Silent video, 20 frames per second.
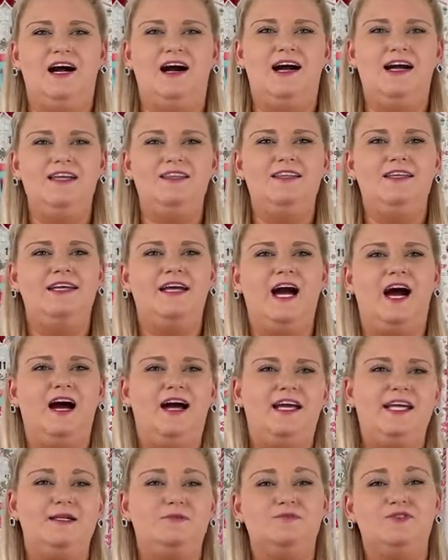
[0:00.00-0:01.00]
I think
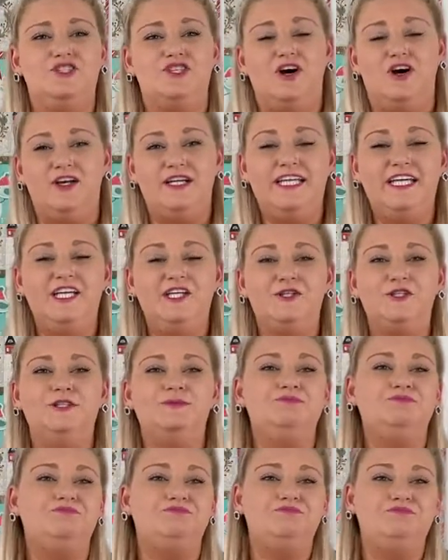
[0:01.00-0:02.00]
I am done
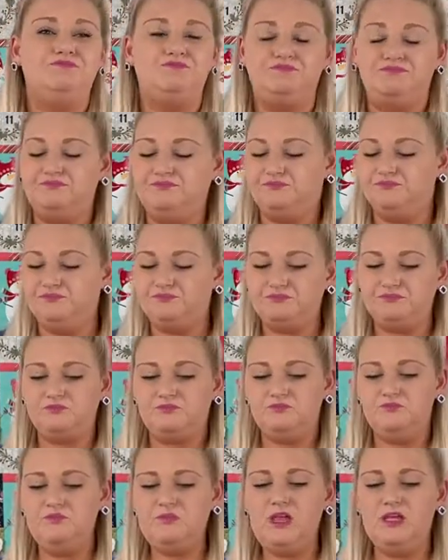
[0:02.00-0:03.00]
here.
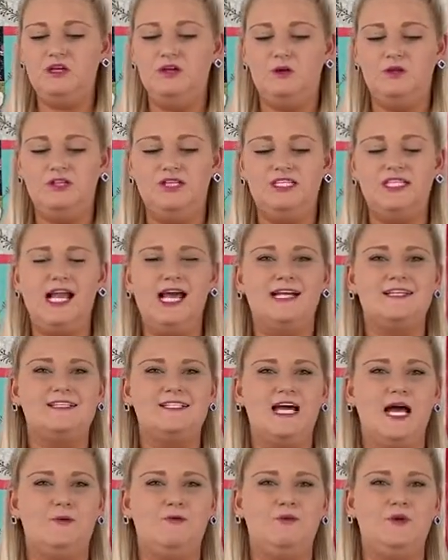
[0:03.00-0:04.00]
The
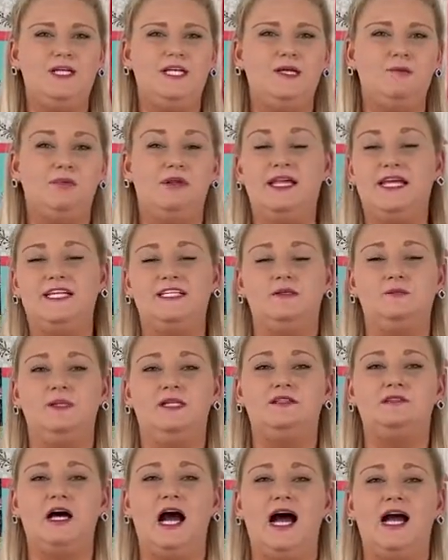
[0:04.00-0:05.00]
next time we plan to
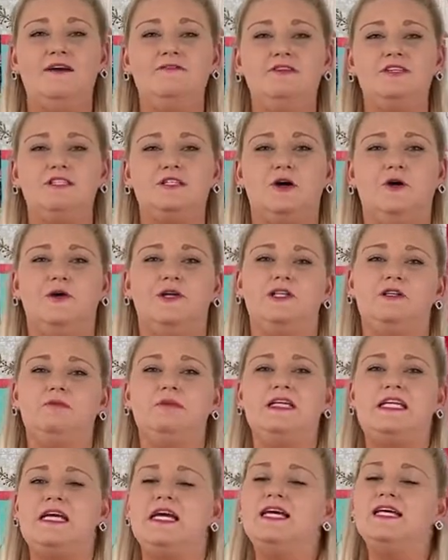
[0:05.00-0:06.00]
be live is going to
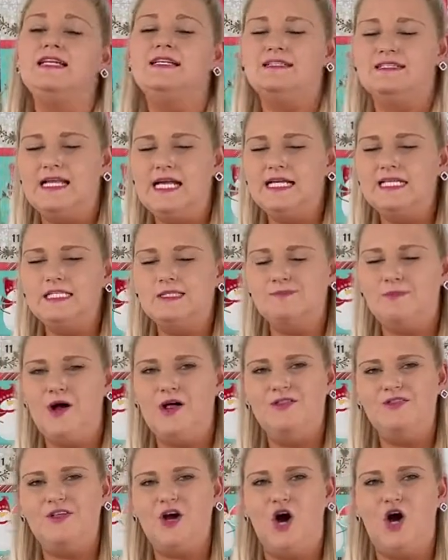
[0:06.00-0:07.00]
be next
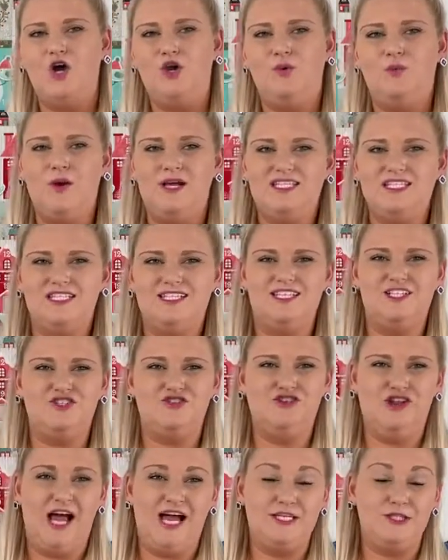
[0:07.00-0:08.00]
month on Wednesday,
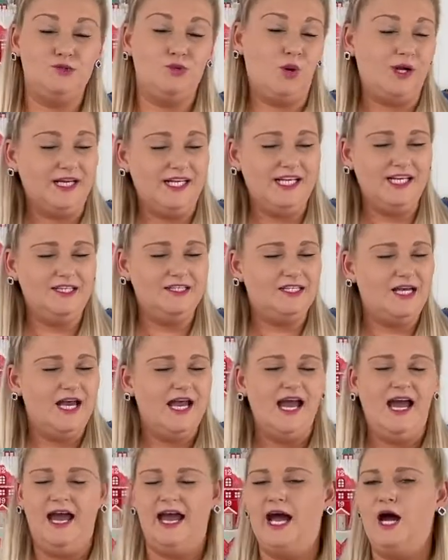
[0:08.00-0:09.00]
July 20th
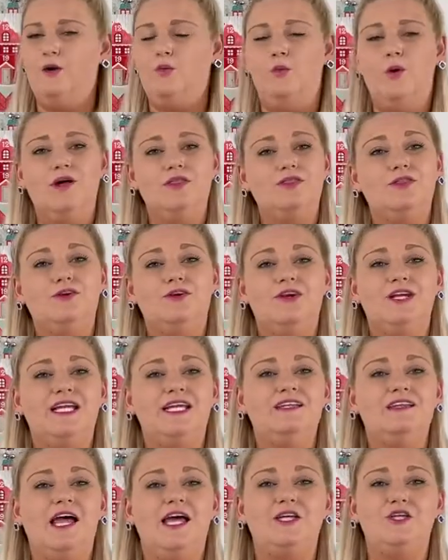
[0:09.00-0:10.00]
at
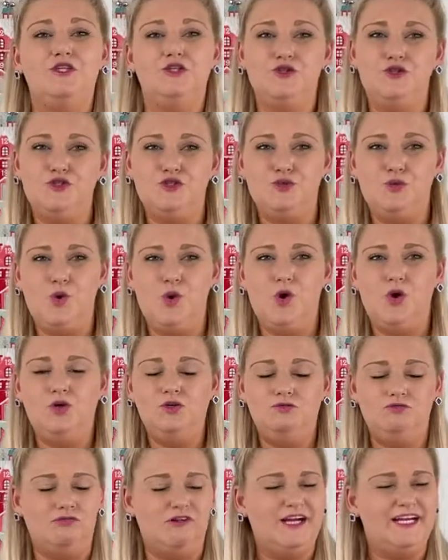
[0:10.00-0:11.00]
1.30 like
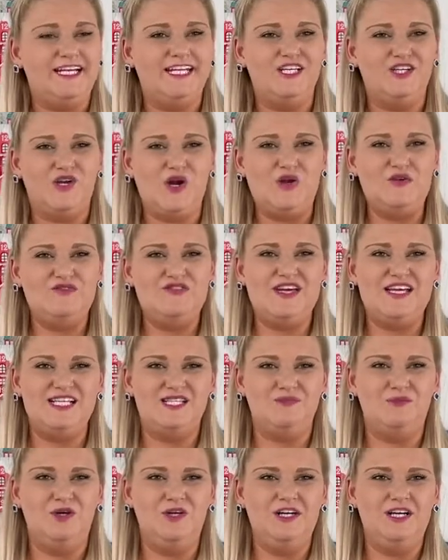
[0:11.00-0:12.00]
usual right here on
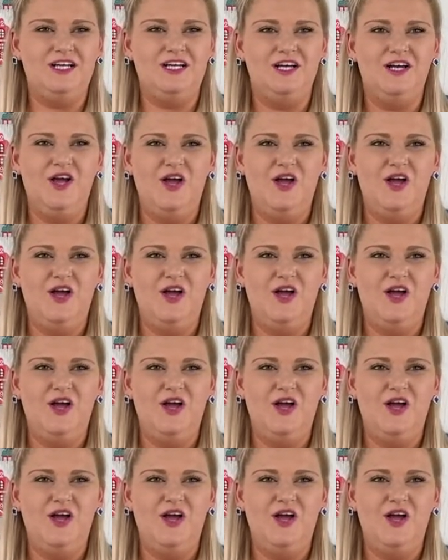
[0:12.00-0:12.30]
Facebook.